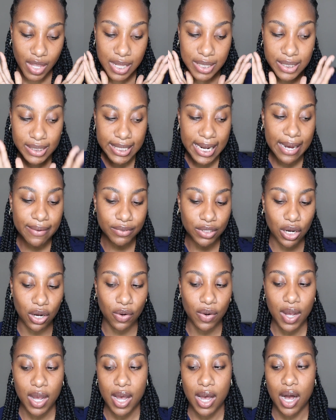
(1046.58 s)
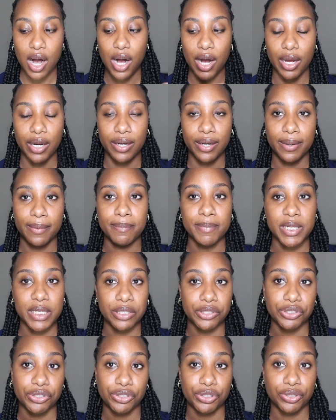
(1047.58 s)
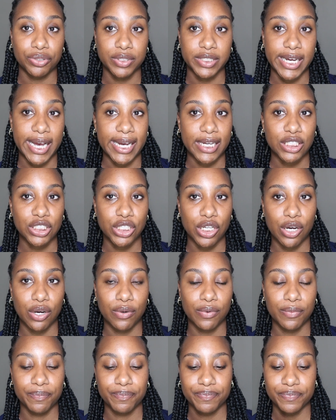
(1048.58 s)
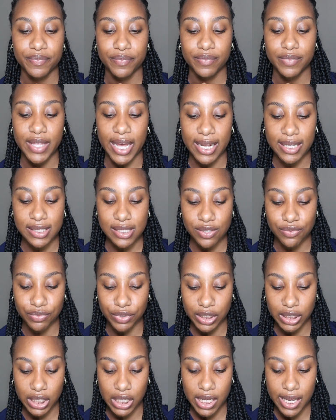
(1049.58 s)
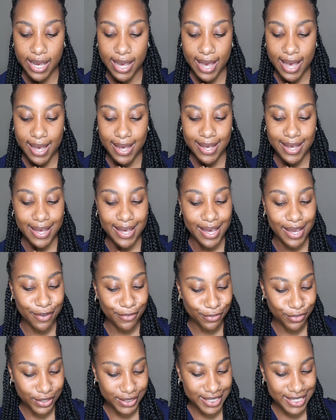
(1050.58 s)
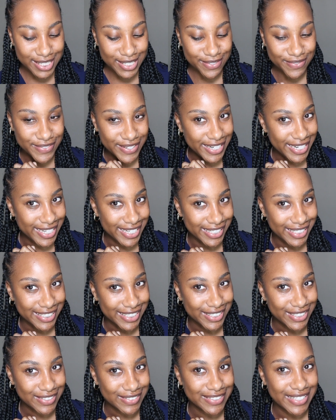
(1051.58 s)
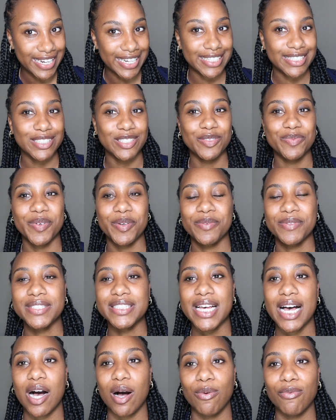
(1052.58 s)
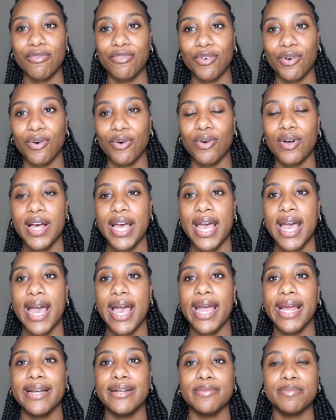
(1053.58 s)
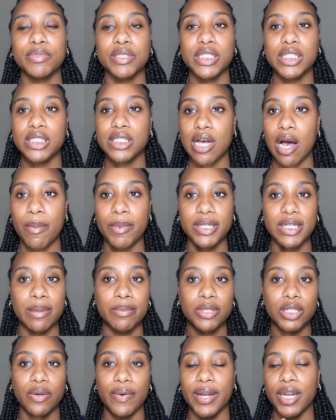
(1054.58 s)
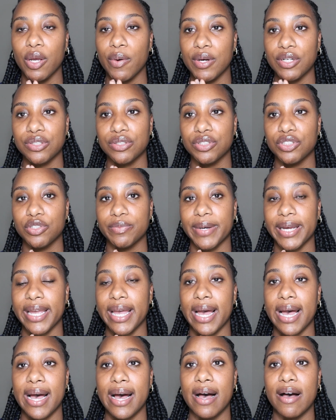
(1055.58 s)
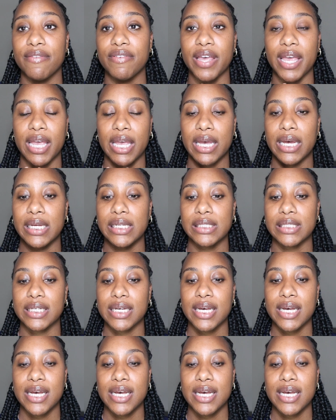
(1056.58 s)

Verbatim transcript: the down low on being a surgical tech. So that's really it for this video. I hope it was helpful and please comment down below any questions you might have and